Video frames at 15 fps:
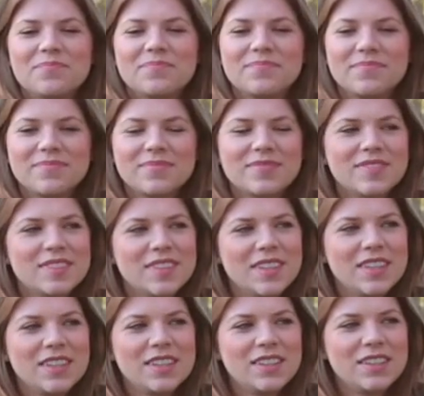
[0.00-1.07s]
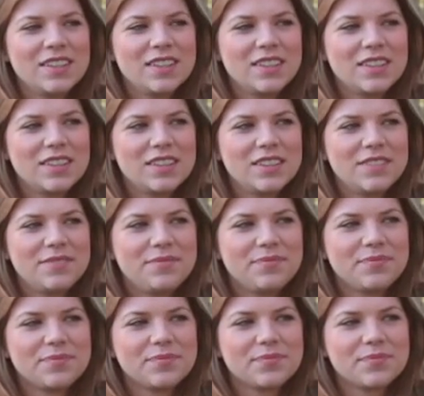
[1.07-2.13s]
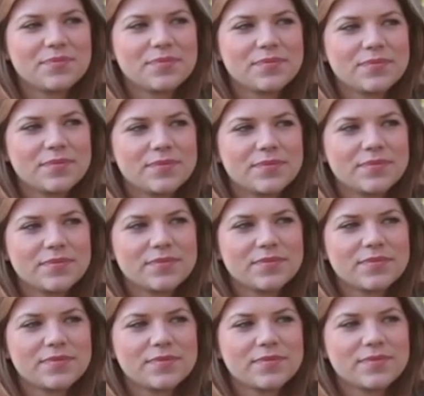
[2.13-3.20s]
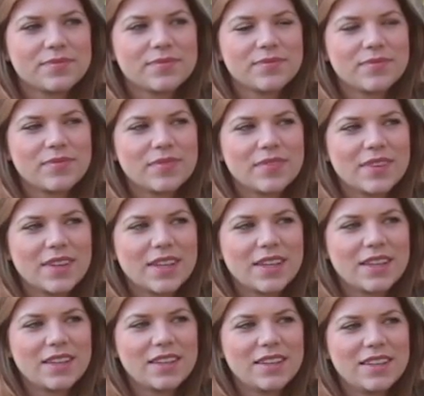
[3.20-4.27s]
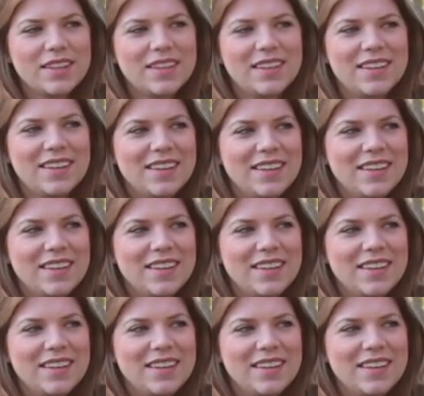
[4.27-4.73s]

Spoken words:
This person isn't speaking.